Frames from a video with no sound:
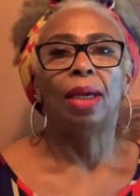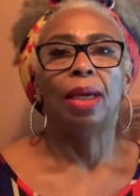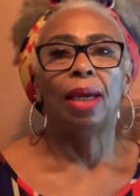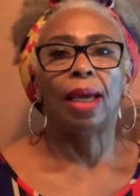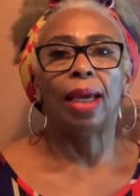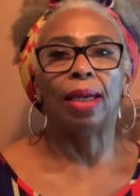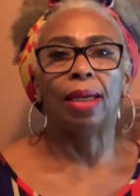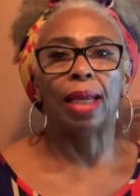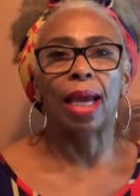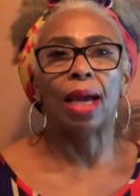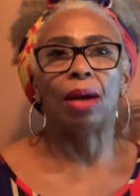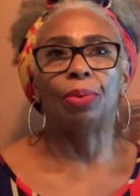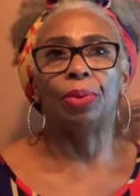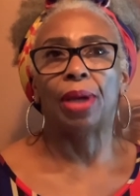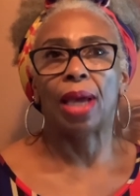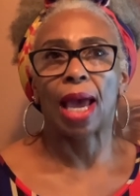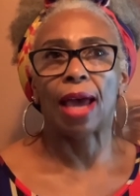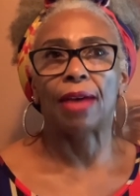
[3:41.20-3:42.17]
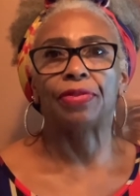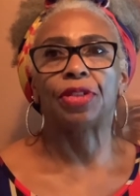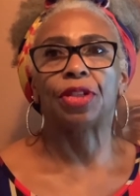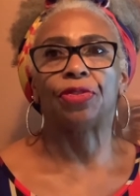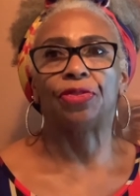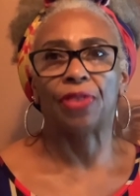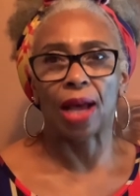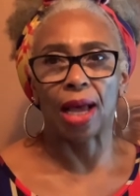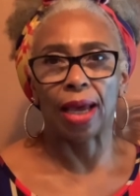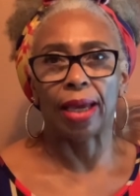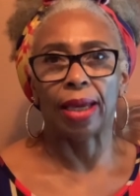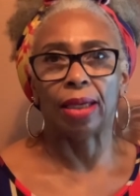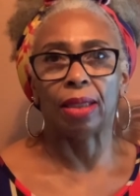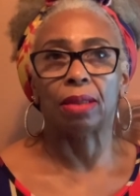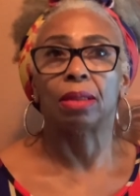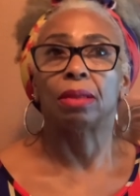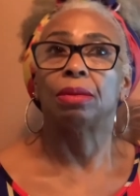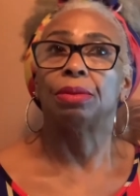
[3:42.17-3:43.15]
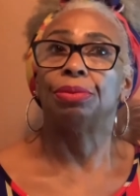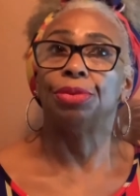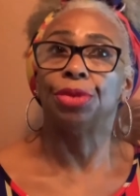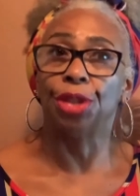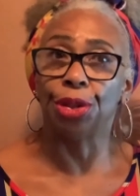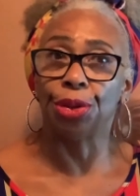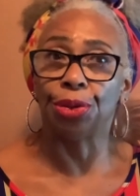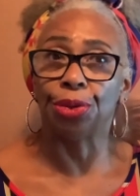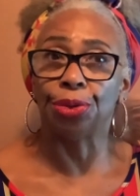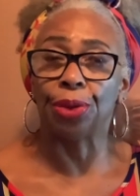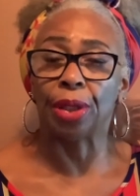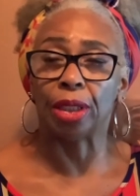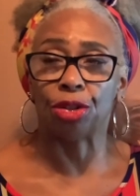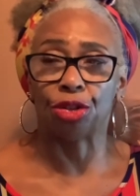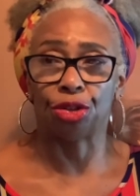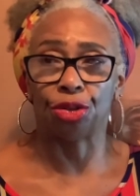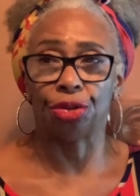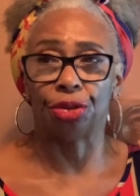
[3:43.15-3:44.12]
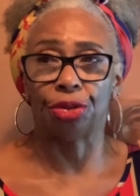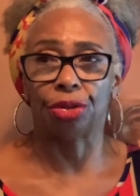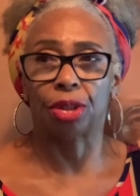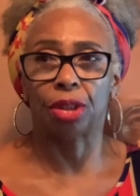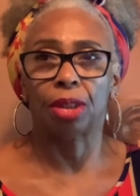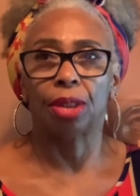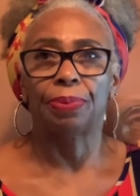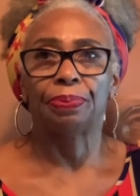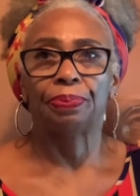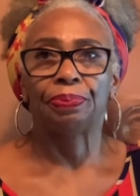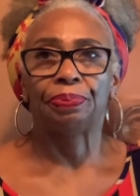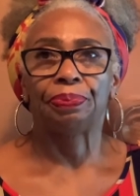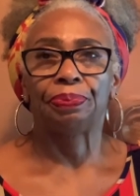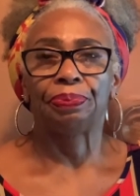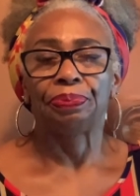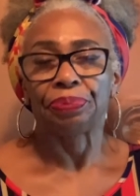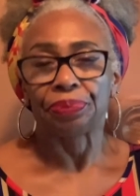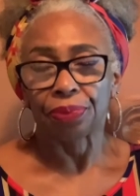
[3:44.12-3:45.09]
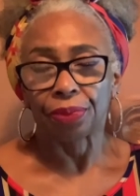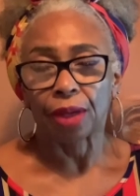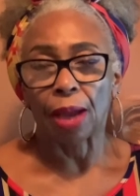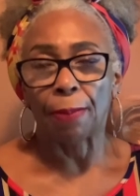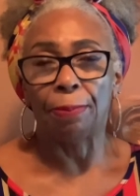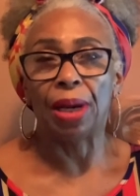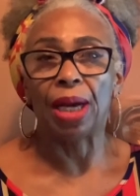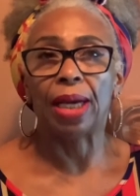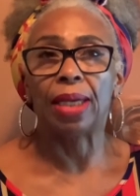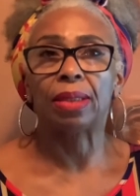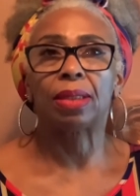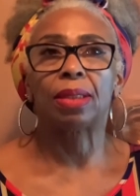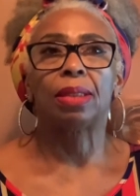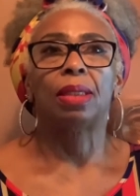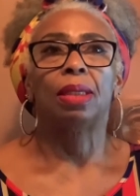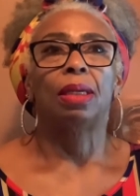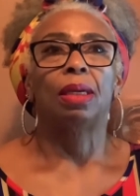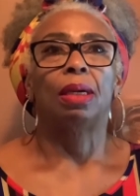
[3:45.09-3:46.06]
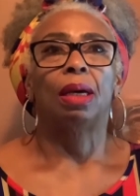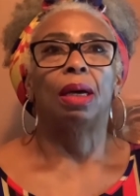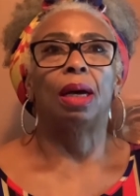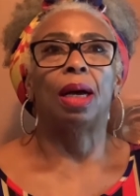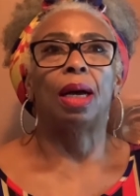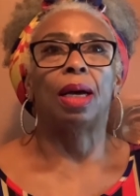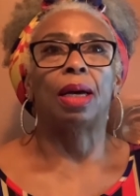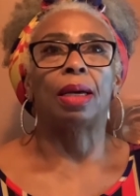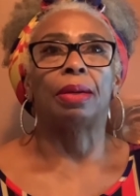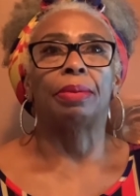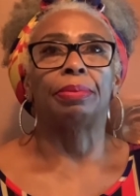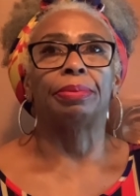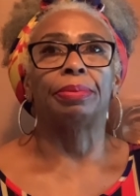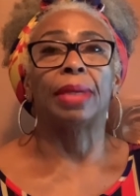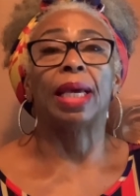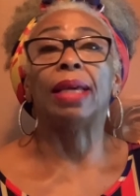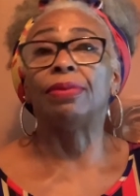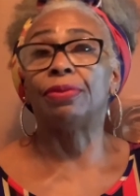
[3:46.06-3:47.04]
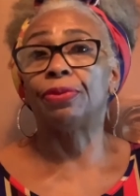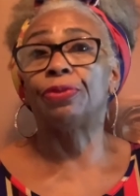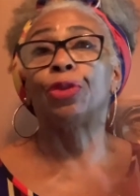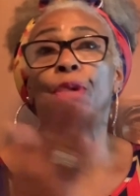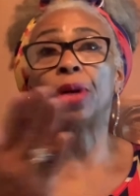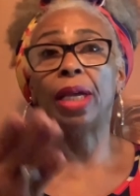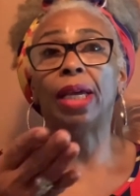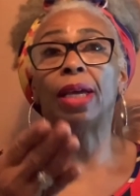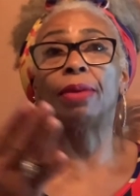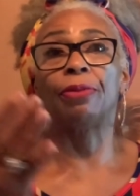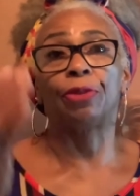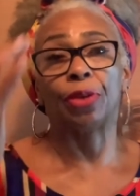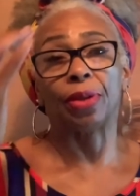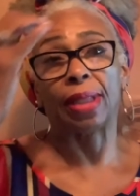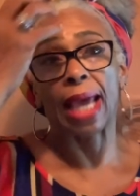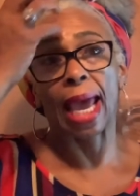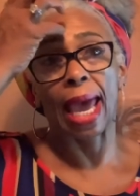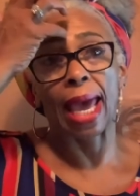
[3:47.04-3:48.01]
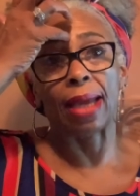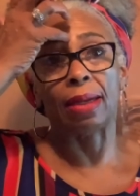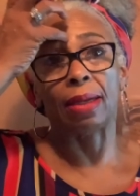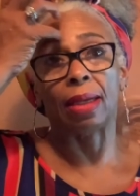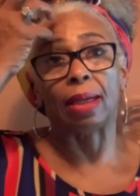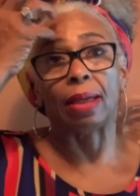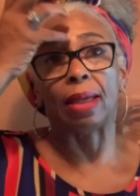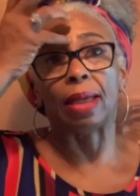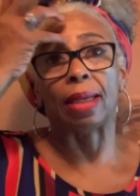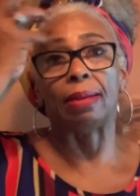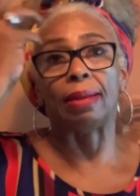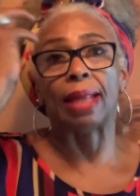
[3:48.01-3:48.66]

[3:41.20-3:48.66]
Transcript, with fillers: and now we have to find new insurance. But um, and for him for that. And